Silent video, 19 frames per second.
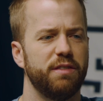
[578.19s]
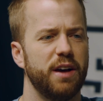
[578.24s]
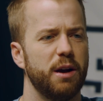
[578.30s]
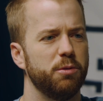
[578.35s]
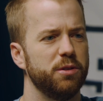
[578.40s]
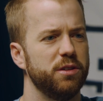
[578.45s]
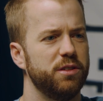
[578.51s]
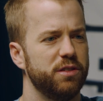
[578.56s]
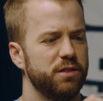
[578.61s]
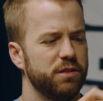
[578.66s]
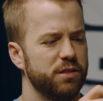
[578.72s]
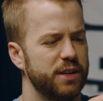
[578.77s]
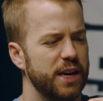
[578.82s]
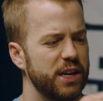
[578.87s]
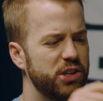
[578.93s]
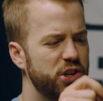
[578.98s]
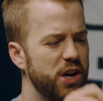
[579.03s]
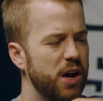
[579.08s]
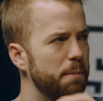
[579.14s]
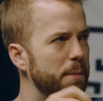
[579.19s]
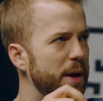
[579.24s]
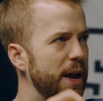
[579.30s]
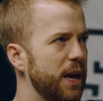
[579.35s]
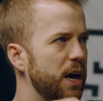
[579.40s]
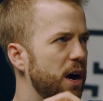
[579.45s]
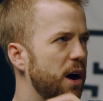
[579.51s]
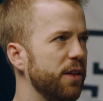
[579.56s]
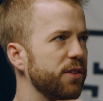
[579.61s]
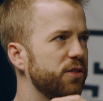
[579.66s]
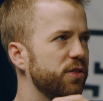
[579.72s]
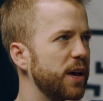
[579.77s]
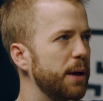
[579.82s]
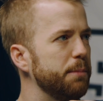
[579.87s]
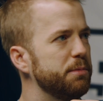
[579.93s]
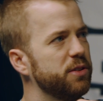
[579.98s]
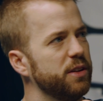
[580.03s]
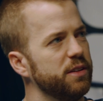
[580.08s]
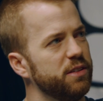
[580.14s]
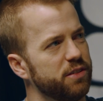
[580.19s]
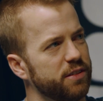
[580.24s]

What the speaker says: I would sketch out my concepts and